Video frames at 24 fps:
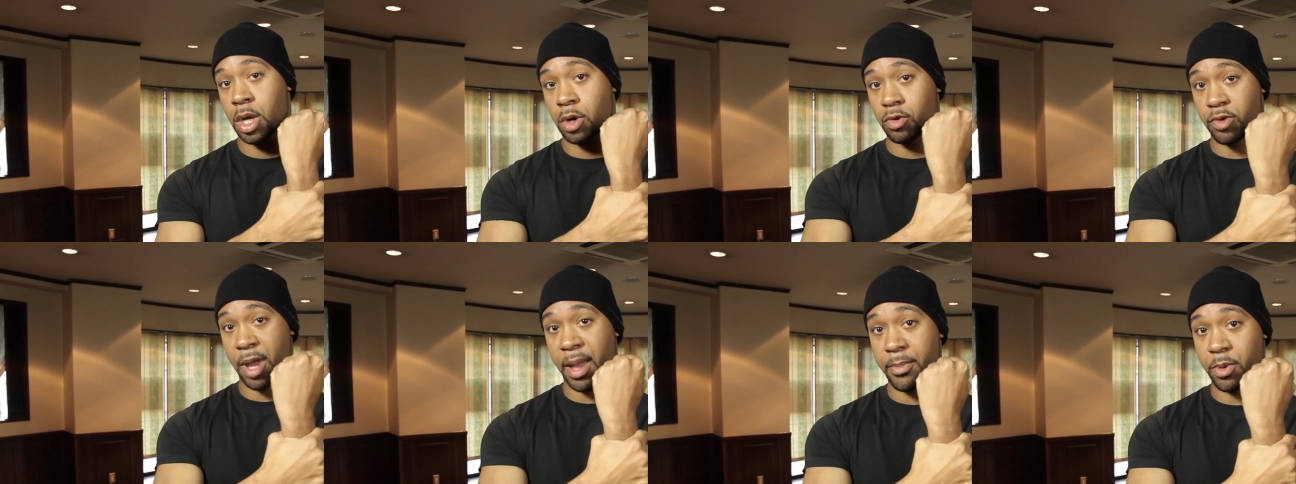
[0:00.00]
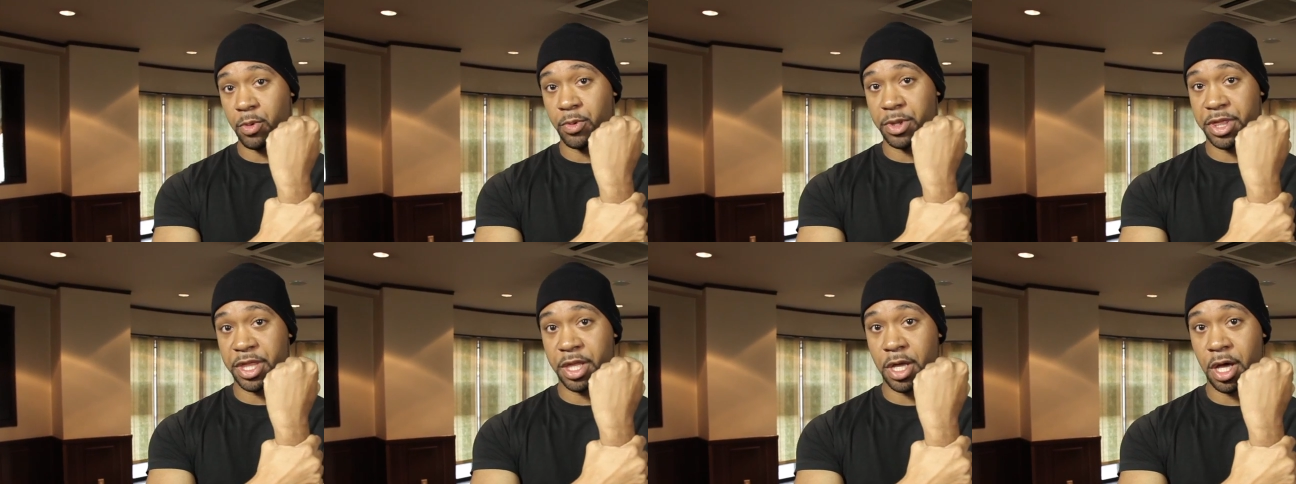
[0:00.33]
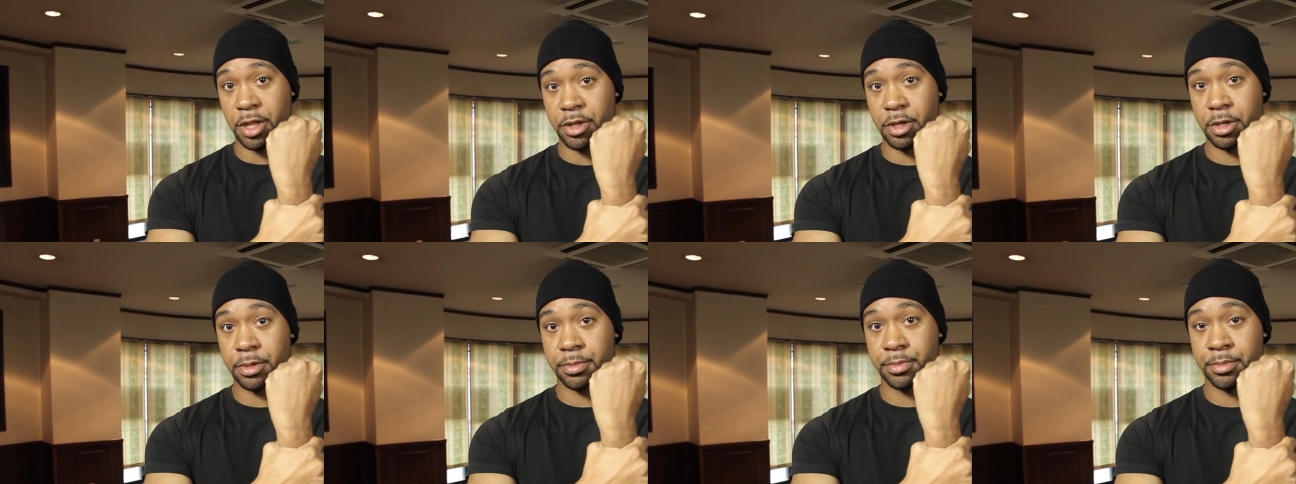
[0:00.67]
grab it with the
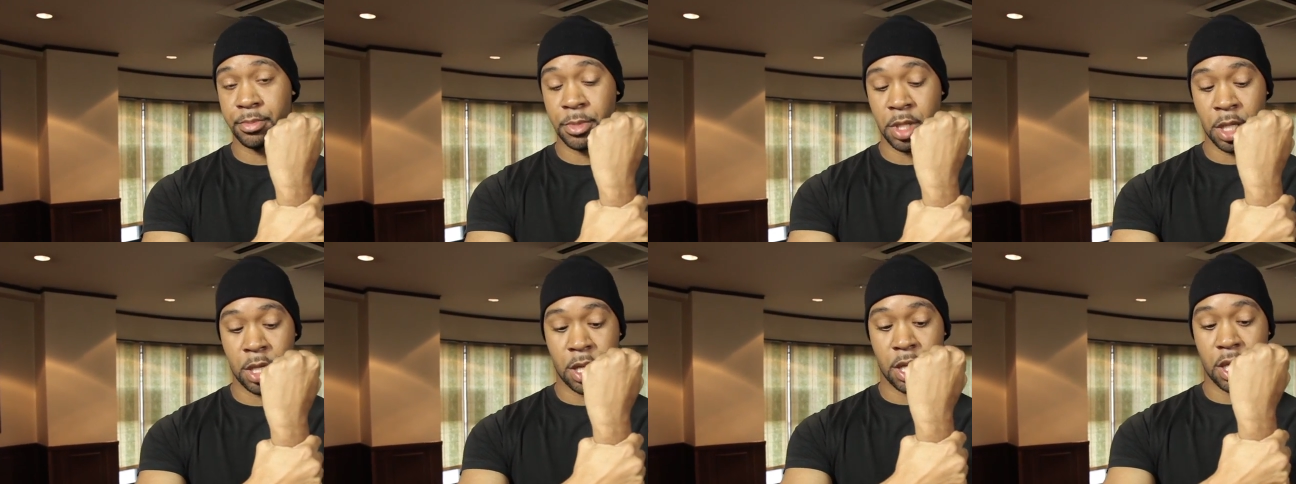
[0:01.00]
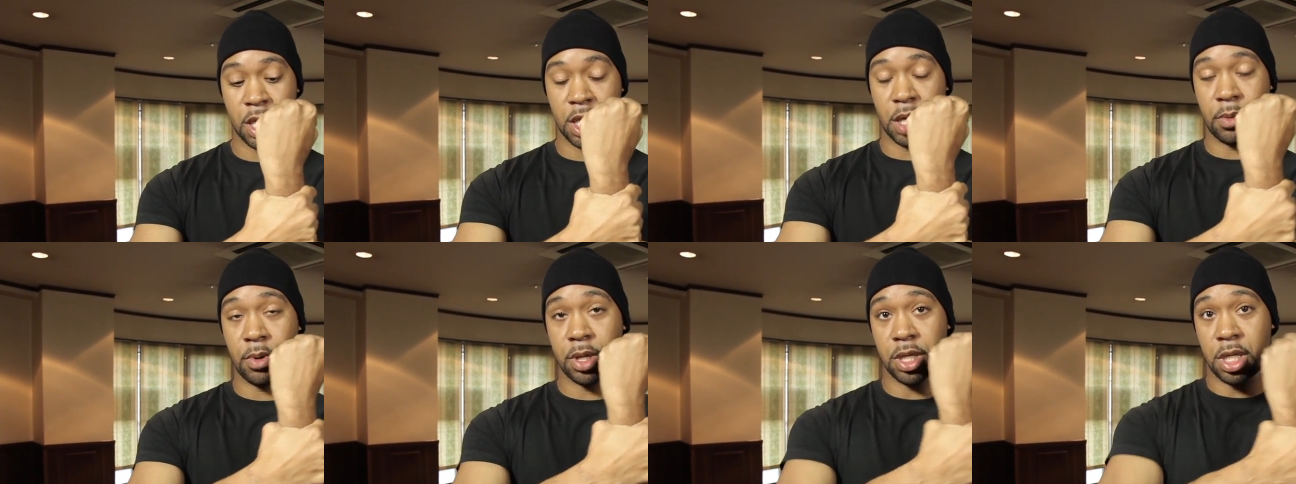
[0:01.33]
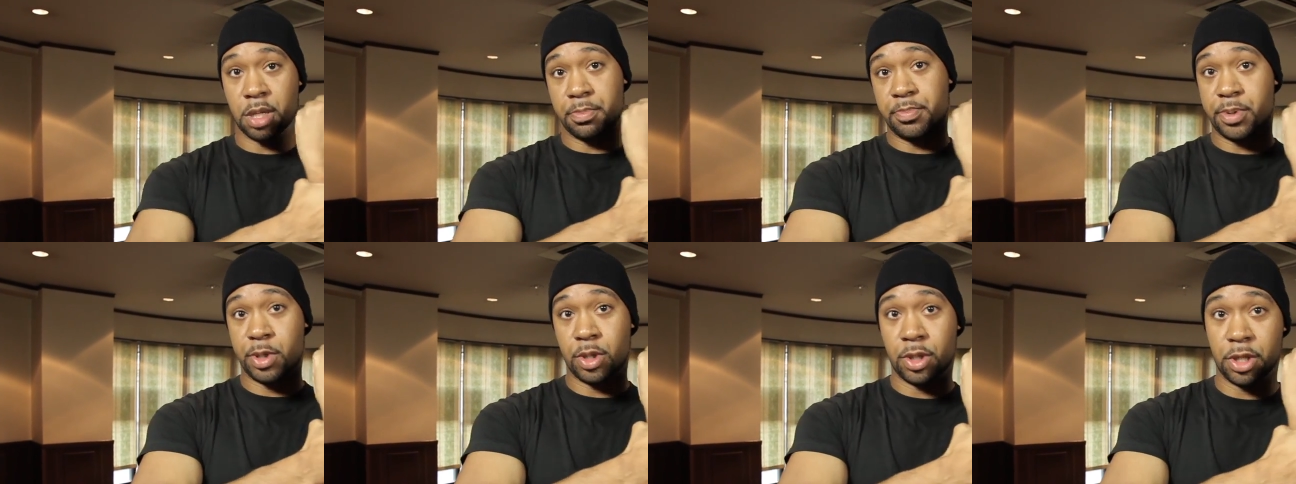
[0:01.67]
other, then I want you
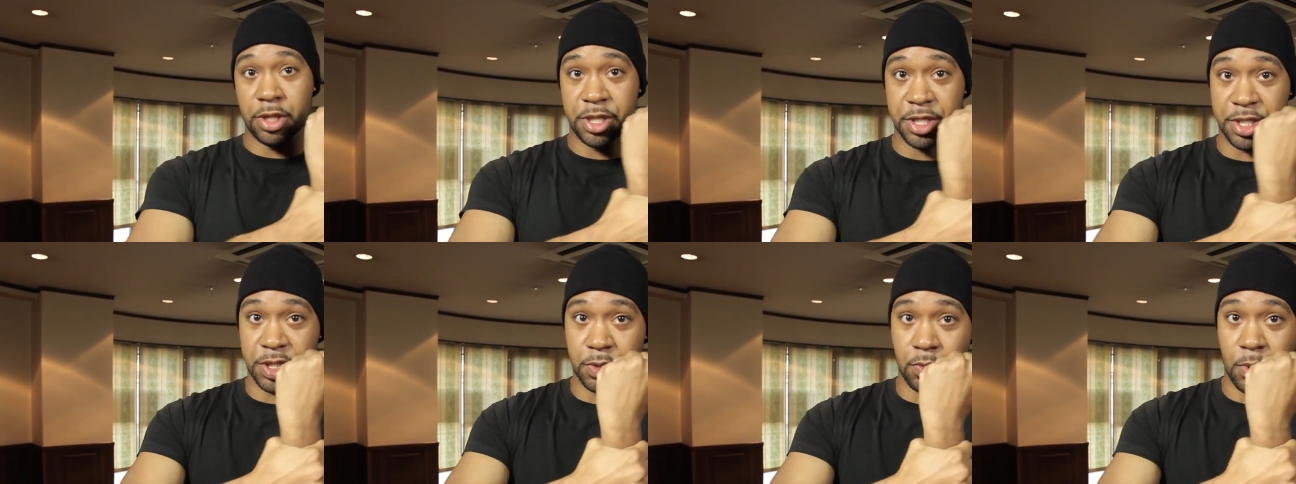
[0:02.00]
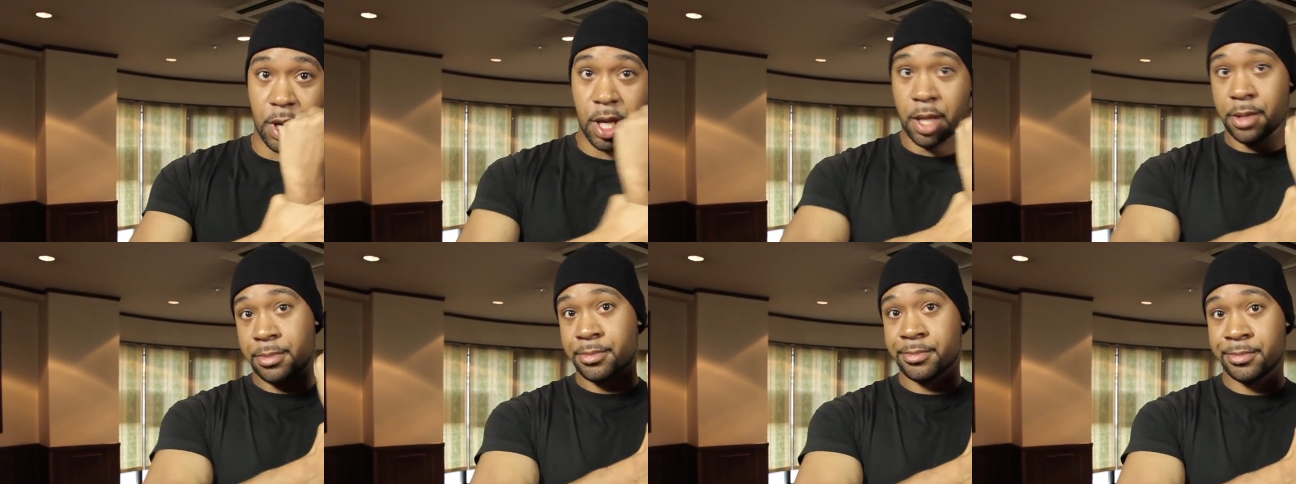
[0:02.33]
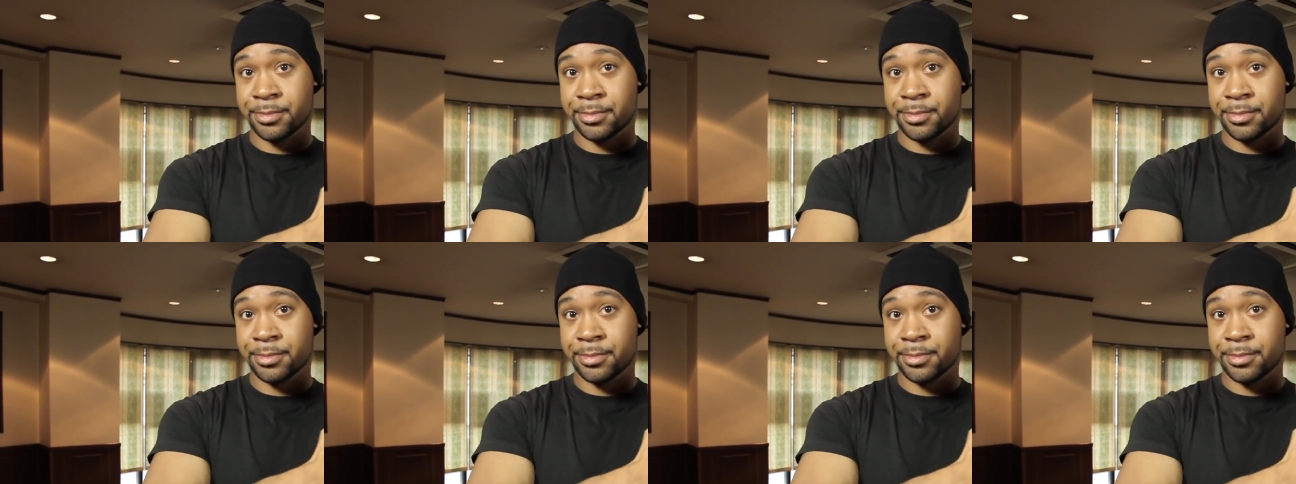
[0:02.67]
to pull this way.